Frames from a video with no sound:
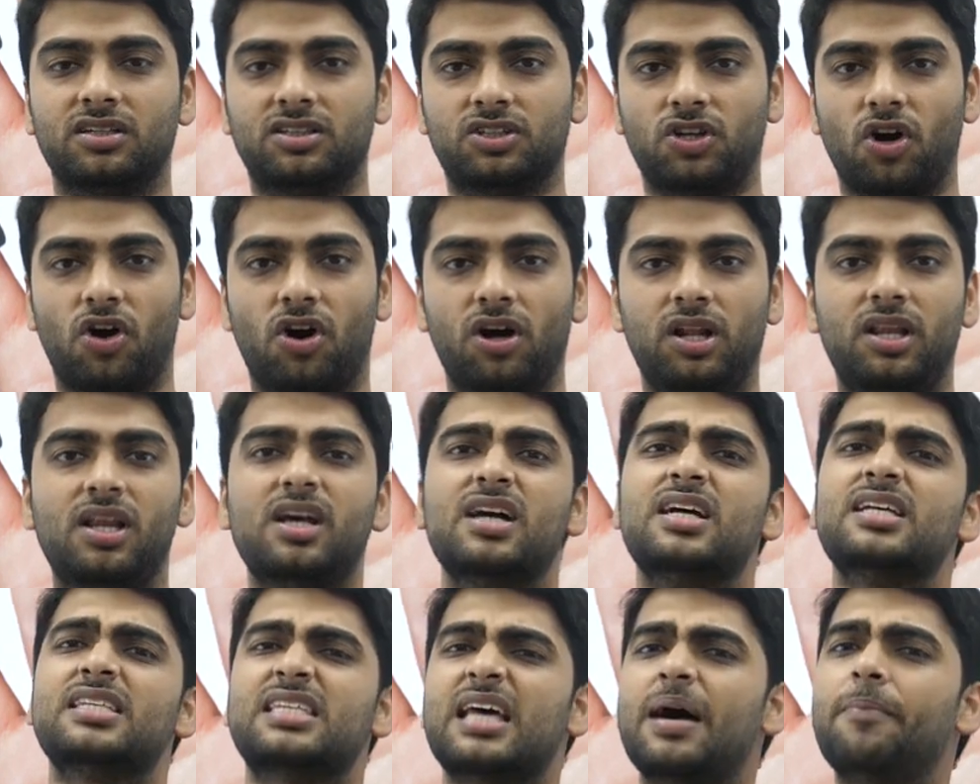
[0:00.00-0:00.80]
tall.
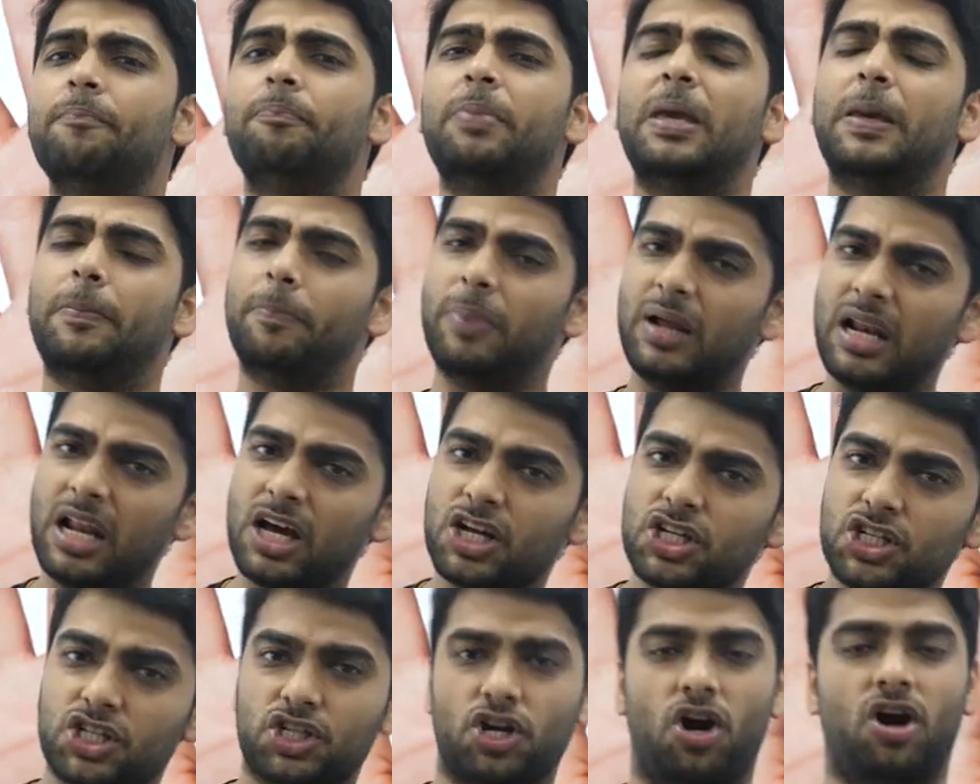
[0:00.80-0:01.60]
Some people
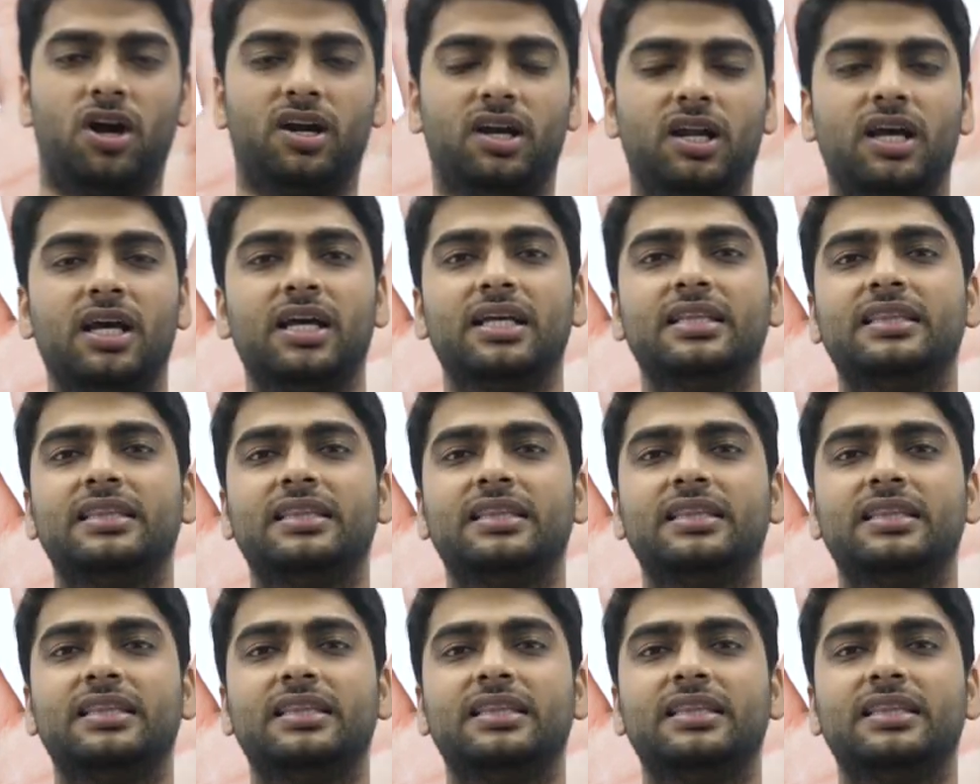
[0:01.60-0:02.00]
are short.